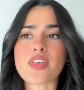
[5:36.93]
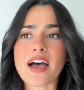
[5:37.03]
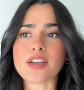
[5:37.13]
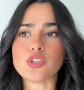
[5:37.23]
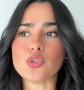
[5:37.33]

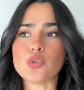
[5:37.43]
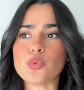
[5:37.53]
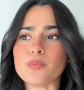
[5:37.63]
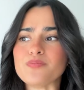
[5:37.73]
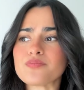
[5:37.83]
that
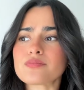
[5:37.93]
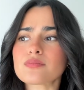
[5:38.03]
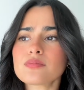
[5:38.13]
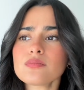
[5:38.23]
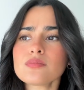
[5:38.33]

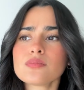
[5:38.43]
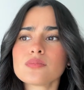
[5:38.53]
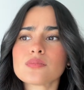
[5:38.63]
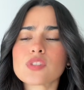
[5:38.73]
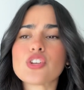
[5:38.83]

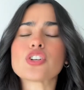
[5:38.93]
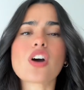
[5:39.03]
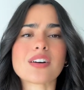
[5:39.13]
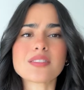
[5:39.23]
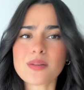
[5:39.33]
your
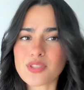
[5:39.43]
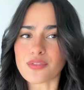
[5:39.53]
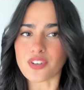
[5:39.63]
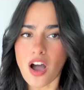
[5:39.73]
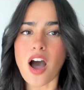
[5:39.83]
concept
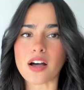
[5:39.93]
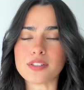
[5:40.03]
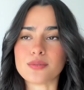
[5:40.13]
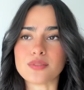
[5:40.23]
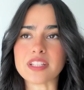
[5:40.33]
of God,
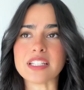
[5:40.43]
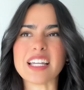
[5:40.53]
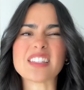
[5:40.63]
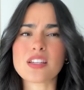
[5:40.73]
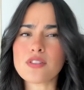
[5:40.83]

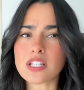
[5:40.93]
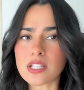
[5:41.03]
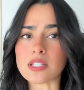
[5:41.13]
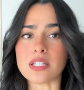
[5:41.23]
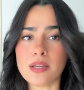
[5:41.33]
really. It's
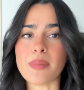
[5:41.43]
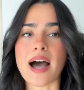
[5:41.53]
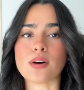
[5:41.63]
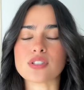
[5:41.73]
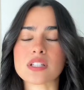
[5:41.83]
a deep
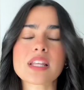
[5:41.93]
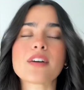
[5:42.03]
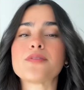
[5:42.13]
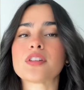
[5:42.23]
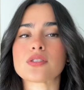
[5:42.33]
house. It's like
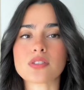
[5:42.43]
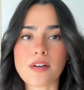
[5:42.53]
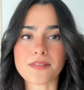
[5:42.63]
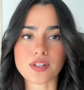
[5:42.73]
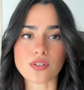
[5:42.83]
a
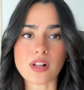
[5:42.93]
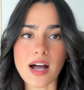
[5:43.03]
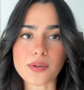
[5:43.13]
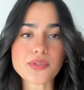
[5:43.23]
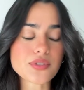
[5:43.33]
philosophical
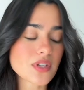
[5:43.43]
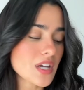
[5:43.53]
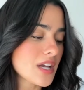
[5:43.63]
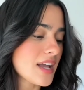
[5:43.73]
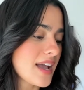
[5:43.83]
house.
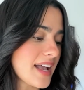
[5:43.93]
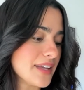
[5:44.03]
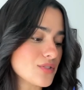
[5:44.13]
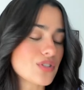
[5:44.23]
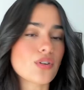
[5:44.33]

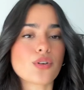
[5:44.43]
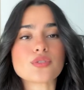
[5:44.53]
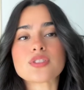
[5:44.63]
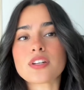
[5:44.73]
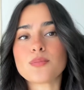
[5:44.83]
And so
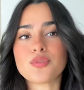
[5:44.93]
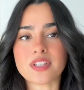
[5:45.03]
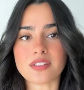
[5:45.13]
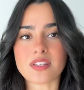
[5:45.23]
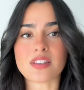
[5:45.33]
sun
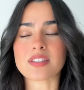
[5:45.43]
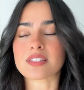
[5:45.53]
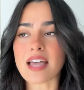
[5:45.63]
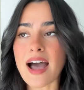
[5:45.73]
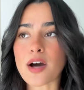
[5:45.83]
moving into
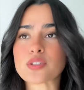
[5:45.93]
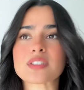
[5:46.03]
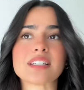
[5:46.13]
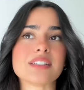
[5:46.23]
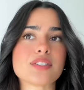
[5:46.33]
this
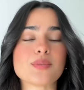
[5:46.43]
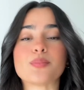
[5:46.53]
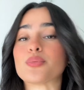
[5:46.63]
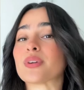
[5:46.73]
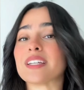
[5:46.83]
house is
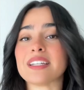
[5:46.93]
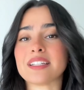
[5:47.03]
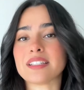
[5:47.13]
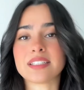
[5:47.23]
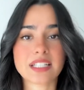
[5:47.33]

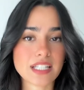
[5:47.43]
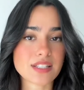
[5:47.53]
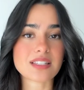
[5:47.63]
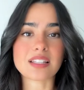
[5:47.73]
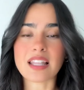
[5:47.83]
bringing
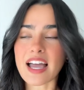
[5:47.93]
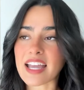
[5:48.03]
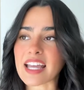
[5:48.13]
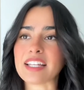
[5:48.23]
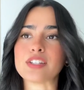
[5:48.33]
to
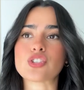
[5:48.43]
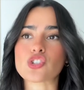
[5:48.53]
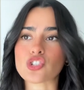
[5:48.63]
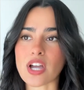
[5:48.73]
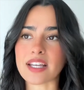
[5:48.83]
light, and it's
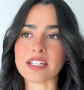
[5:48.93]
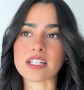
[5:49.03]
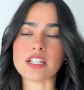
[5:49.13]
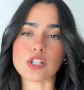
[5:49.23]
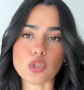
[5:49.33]
shining
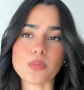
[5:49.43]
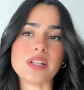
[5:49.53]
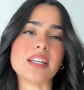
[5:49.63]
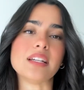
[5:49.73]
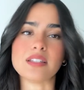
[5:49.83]
and
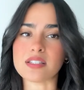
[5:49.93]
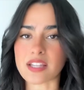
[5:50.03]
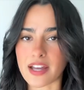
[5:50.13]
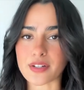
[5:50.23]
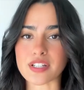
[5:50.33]
illuminating these
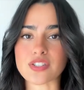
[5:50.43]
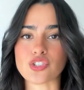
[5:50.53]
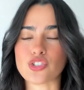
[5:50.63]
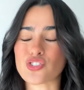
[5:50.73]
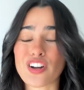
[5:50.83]
areas
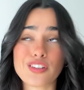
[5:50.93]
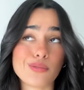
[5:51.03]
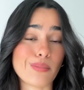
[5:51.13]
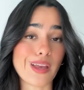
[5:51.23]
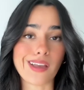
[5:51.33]
in your chart.
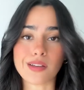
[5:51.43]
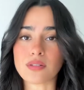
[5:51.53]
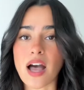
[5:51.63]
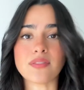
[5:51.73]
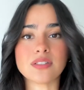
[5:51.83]
You may
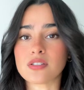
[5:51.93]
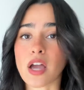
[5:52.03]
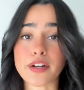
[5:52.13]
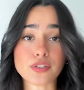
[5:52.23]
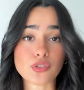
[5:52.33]
have a
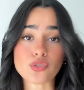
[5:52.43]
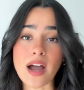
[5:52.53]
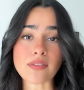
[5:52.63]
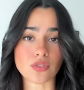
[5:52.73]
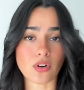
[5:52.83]
desire to
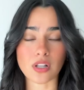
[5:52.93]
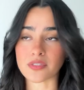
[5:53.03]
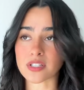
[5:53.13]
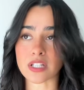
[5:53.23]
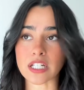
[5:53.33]
travel all of
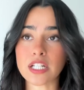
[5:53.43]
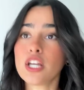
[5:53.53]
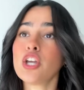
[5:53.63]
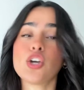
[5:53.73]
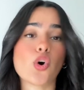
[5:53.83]
a sudden,
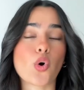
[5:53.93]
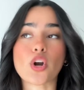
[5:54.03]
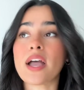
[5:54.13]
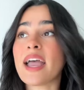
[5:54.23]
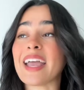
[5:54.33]

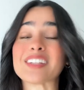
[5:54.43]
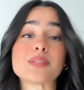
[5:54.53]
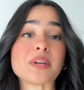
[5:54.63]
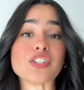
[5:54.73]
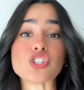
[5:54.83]
or
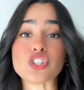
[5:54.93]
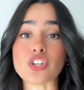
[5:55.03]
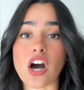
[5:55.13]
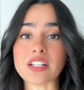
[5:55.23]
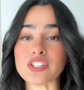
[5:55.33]
expand your
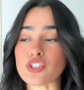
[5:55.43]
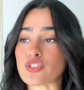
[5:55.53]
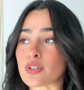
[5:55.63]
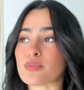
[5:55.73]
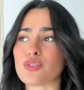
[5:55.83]
knowledge in
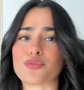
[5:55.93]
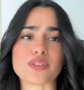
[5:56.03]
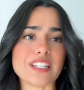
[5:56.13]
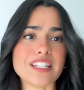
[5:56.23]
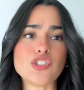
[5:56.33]
terms of
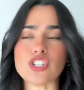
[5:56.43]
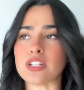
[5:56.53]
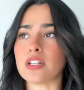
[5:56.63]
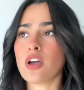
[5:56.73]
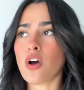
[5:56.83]

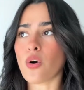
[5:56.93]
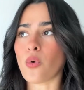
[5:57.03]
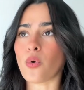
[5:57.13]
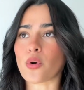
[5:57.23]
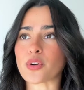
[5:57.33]
religion
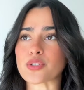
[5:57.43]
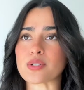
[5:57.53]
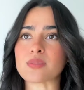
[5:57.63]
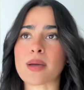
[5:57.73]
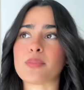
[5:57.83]
or
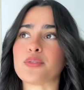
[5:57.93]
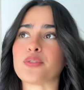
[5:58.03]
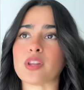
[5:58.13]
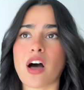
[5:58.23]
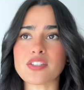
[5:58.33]
some type of
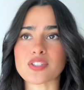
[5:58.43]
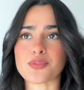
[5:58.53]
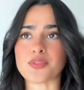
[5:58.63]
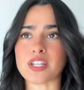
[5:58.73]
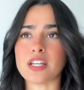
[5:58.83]

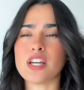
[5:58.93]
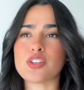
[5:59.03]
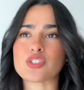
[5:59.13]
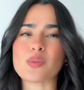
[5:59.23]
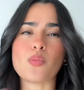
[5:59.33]
philosophy,
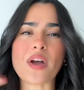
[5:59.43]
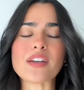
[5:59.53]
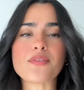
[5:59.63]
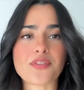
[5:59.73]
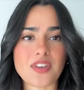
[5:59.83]
some way
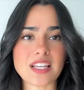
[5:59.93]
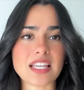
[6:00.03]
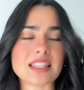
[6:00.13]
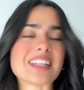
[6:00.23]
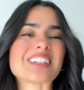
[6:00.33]
of
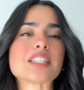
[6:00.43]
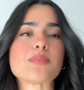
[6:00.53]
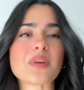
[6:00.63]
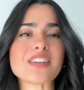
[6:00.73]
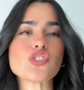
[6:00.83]
thinking that
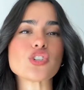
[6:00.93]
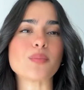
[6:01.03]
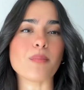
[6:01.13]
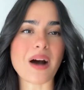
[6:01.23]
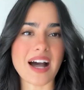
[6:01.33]
expands
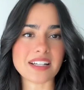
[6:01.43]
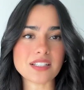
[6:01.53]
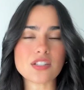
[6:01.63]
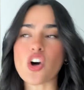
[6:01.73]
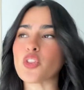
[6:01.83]
your
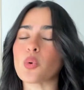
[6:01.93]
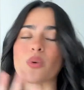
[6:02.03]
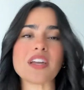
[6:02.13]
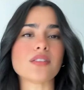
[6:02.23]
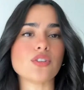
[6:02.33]
mind on the
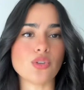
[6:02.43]
way the